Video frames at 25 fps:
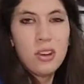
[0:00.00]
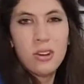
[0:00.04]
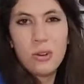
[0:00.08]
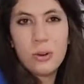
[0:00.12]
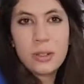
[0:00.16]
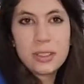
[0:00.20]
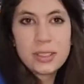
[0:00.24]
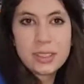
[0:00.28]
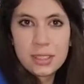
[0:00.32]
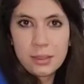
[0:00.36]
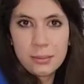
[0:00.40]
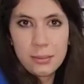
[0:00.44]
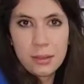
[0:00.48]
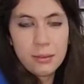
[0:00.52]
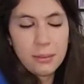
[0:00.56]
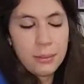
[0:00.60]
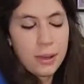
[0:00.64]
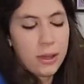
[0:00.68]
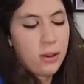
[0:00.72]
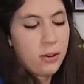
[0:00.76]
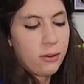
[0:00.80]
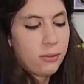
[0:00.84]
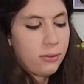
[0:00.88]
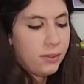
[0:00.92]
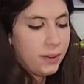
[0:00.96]
or some of
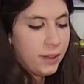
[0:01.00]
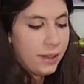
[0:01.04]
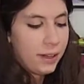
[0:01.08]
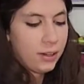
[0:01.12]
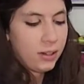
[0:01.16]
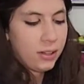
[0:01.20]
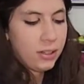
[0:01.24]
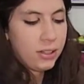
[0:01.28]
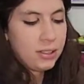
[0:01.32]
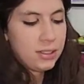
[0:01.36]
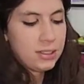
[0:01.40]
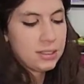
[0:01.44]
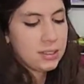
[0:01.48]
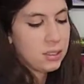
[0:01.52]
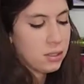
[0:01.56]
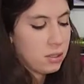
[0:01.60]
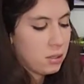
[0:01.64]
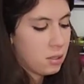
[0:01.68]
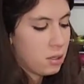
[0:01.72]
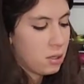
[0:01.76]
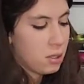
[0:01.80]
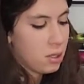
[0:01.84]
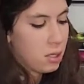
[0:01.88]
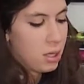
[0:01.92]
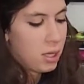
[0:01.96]
my own fan art,
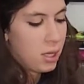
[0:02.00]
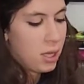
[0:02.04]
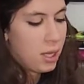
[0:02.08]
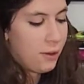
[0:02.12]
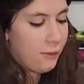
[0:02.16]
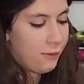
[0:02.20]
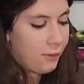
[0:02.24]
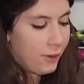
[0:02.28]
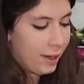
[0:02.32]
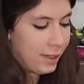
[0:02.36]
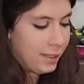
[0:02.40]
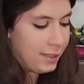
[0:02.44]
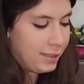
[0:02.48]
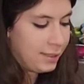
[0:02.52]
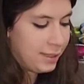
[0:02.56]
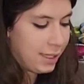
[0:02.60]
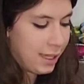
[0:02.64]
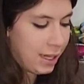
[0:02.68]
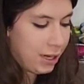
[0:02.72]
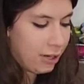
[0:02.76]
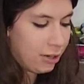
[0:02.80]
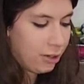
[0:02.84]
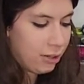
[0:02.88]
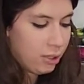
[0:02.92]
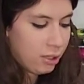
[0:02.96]
if I
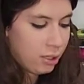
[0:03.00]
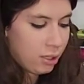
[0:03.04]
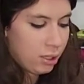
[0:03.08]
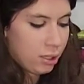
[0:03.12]
dare.